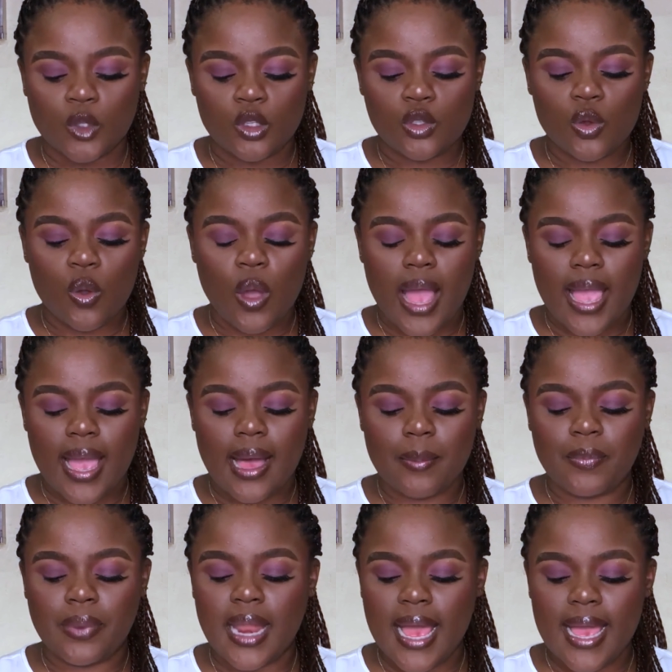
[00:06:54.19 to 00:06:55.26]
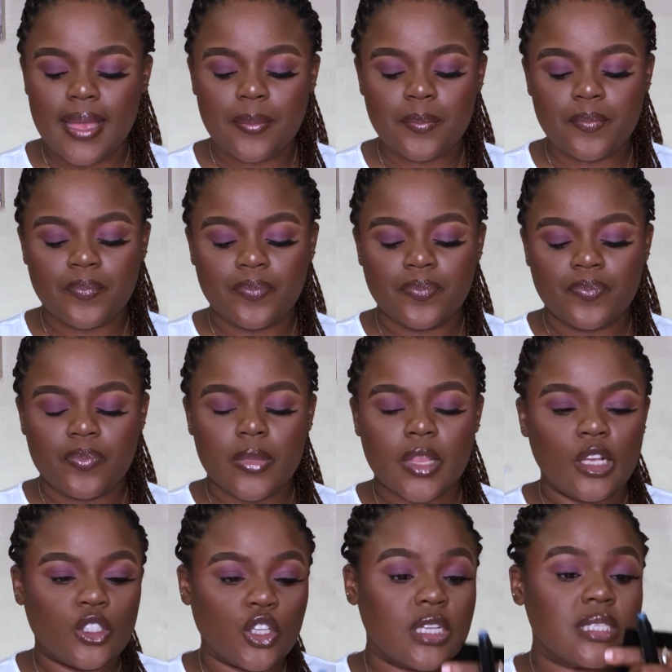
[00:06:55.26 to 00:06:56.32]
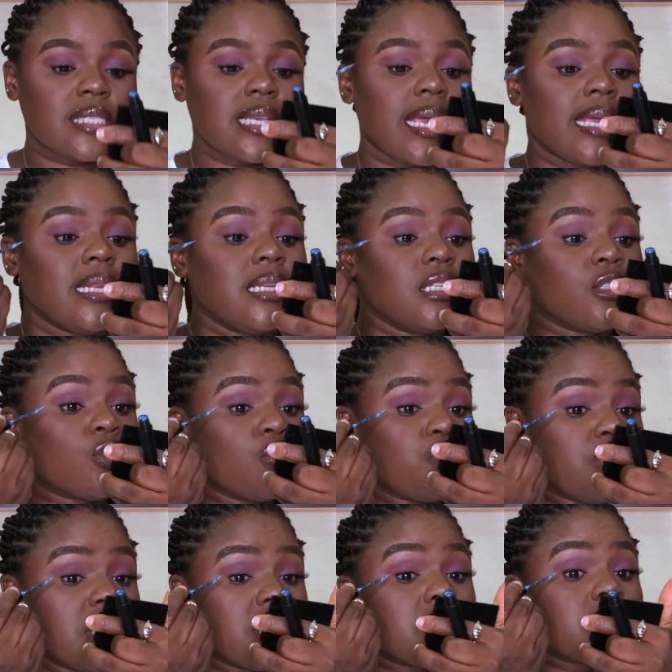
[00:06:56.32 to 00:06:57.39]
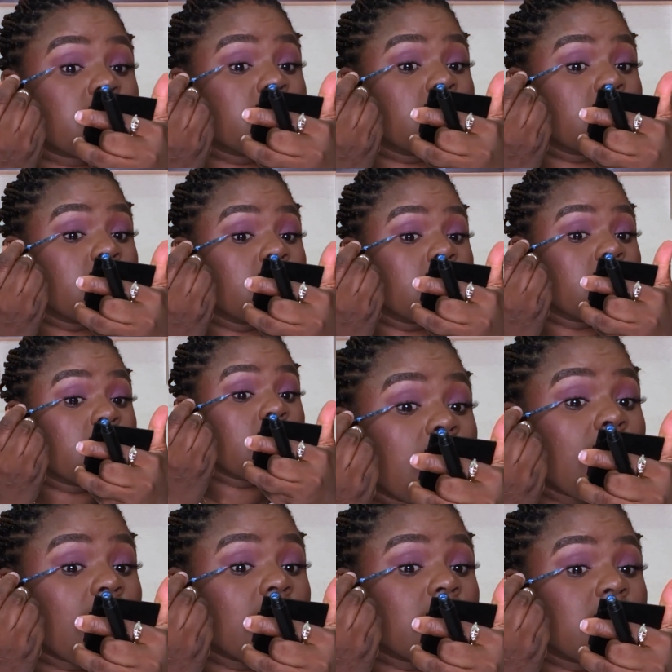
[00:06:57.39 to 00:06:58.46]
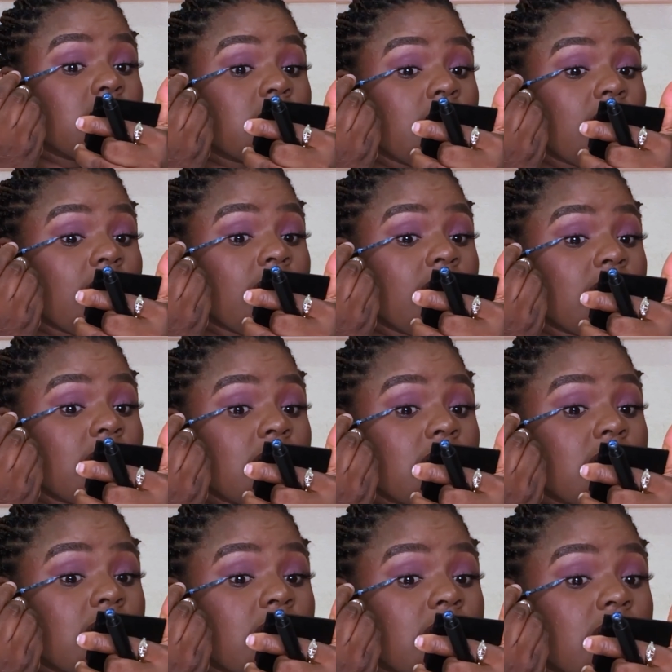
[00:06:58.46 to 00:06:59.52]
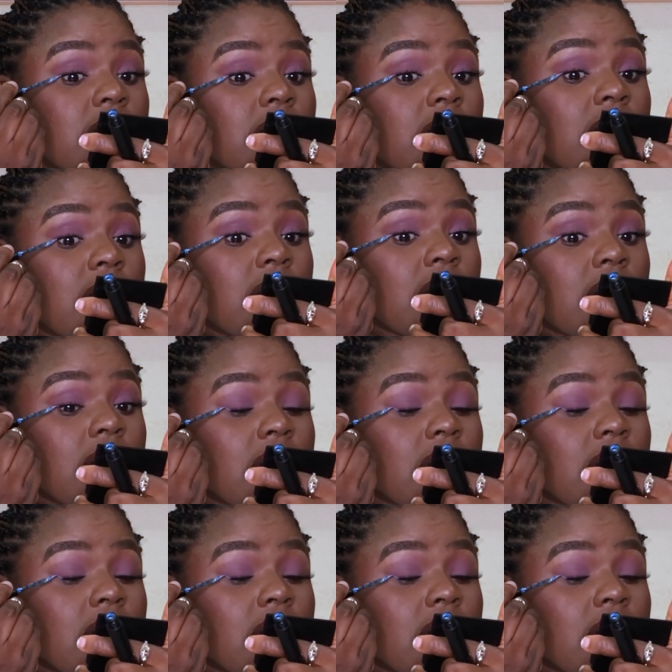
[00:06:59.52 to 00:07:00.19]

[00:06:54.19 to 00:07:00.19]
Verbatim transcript: So I apply just a little bit at the end here.